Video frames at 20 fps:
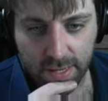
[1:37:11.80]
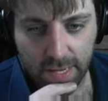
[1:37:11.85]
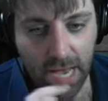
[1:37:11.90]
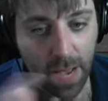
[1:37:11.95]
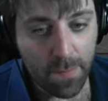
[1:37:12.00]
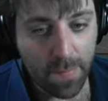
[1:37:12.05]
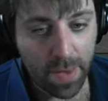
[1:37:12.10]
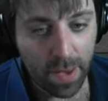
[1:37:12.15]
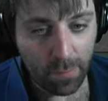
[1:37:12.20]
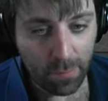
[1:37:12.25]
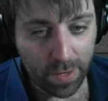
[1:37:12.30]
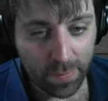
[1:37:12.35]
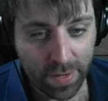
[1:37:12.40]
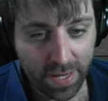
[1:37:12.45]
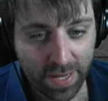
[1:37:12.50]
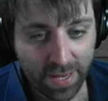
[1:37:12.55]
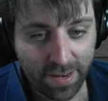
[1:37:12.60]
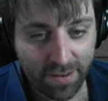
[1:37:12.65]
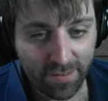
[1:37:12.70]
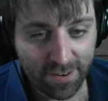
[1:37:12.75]
I met one of
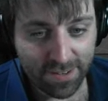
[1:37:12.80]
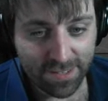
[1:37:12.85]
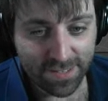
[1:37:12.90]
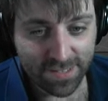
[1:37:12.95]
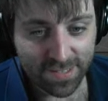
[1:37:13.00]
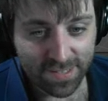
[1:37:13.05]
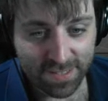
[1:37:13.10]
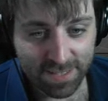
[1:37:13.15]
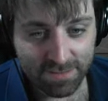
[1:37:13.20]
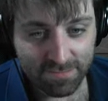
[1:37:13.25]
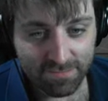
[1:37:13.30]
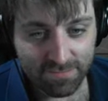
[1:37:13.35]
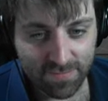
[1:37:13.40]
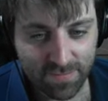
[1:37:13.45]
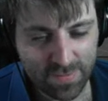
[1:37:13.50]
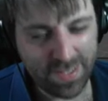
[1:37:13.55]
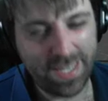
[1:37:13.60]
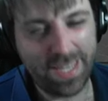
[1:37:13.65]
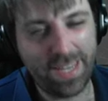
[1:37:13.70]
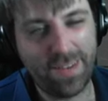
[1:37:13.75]
my heroes,
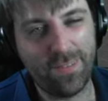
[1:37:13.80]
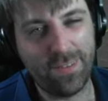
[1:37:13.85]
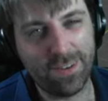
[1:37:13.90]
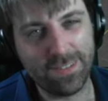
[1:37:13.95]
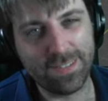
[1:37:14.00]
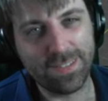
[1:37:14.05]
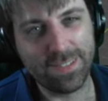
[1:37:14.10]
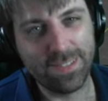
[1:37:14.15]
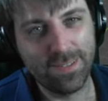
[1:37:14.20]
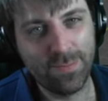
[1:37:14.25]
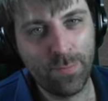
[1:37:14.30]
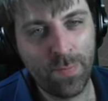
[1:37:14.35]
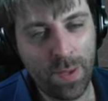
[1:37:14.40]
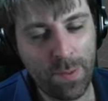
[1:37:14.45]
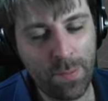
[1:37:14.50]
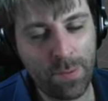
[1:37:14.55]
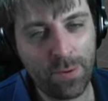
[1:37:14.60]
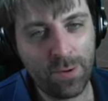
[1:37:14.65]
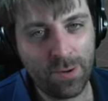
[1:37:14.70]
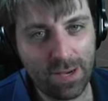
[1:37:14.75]
heroes,
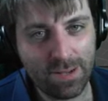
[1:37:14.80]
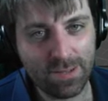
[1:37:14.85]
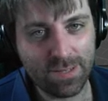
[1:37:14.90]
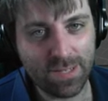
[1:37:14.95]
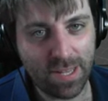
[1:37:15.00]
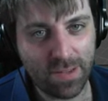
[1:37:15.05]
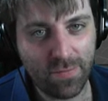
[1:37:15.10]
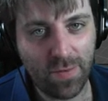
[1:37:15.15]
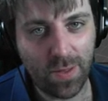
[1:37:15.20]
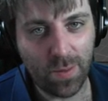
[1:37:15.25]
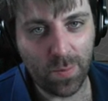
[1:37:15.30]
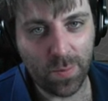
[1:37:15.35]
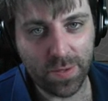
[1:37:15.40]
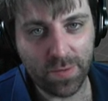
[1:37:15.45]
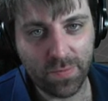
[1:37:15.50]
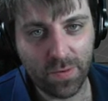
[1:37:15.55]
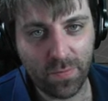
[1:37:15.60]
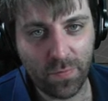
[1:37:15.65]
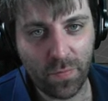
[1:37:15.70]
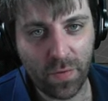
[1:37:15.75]
people who I was like following
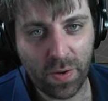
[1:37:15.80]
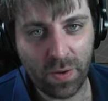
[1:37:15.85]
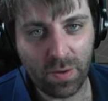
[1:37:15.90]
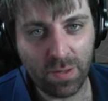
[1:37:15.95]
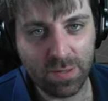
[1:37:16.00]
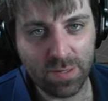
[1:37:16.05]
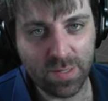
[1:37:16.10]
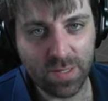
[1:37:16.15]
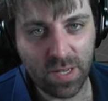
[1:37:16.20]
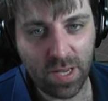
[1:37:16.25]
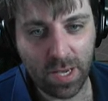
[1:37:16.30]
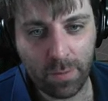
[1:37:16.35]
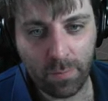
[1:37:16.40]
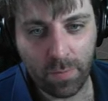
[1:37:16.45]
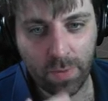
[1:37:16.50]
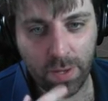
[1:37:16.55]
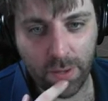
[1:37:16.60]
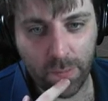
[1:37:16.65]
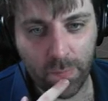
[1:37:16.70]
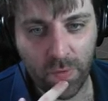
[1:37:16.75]
for a very long
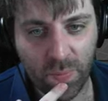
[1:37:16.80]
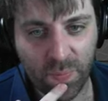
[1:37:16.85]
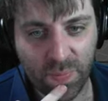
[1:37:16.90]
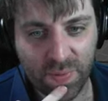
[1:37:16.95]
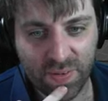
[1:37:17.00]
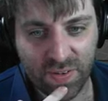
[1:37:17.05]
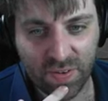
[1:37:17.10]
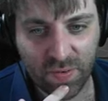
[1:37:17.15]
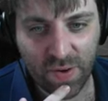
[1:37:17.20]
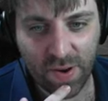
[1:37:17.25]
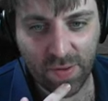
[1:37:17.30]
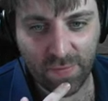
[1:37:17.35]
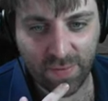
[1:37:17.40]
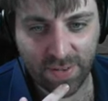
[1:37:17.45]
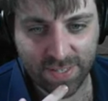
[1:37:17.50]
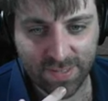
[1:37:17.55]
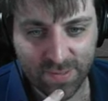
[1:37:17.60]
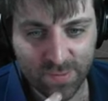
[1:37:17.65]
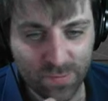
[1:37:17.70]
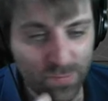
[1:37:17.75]
time. Um, Remington
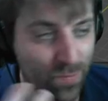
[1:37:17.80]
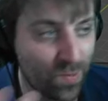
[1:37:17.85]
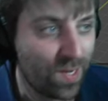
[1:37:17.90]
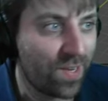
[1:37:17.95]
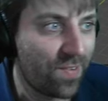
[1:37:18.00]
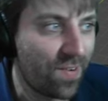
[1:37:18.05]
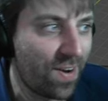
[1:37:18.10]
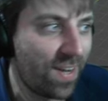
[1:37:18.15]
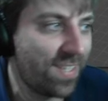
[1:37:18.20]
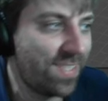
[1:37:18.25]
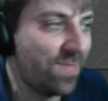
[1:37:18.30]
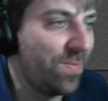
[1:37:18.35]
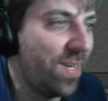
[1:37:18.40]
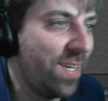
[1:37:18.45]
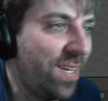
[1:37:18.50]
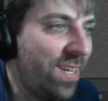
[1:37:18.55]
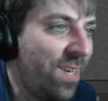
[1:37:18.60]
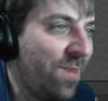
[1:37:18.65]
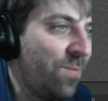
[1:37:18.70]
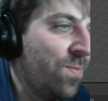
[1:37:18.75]
Graphics. It was really great to
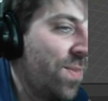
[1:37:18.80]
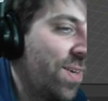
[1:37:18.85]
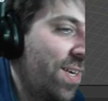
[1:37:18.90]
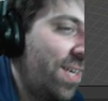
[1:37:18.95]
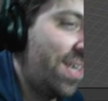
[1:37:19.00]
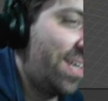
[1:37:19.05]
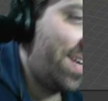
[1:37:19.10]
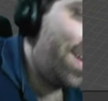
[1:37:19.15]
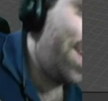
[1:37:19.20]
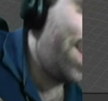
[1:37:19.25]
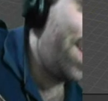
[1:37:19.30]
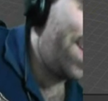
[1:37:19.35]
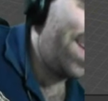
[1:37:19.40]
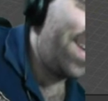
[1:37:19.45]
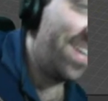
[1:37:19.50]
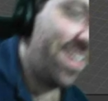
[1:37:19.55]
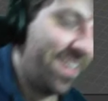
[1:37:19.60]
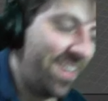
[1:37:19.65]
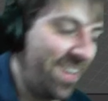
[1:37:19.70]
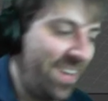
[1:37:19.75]
meet him.
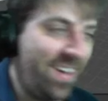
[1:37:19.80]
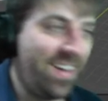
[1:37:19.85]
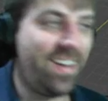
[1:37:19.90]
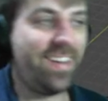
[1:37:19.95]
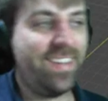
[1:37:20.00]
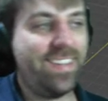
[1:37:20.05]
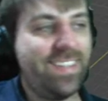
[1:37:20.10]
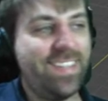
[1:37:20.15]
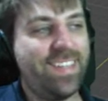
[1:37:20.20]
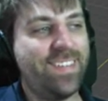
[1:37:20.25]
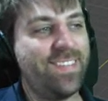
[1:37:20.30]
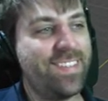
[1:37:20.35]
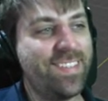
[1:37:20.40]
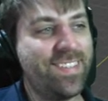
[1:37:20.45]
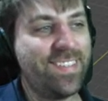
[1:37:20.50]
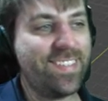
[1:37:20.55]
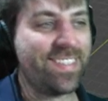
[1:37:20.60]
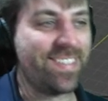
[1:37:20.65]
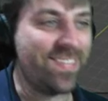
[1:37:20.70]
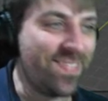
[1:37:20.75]
Ah, oh, that was
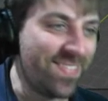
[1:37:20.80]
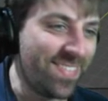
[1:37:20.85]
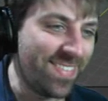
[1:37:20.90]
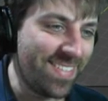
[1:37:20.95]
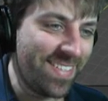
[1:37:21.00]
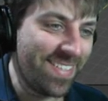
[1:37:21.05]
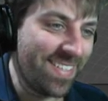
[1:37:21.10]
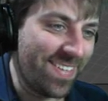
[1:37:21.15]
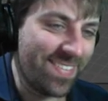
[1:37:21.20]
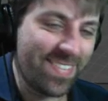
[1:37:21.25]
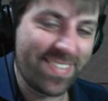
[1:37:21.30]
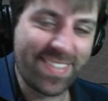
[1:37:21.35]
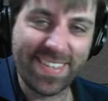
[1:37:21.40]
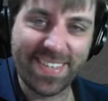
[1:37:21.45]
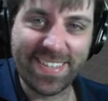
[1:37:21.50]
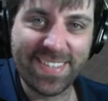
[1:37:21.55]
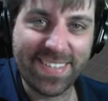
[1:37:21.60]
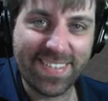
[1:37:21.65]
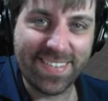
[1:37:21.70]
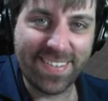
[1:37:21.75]
awesome. That was so
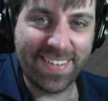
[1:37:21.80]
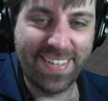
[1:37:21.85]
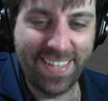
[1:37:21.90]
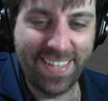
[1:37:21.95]
good.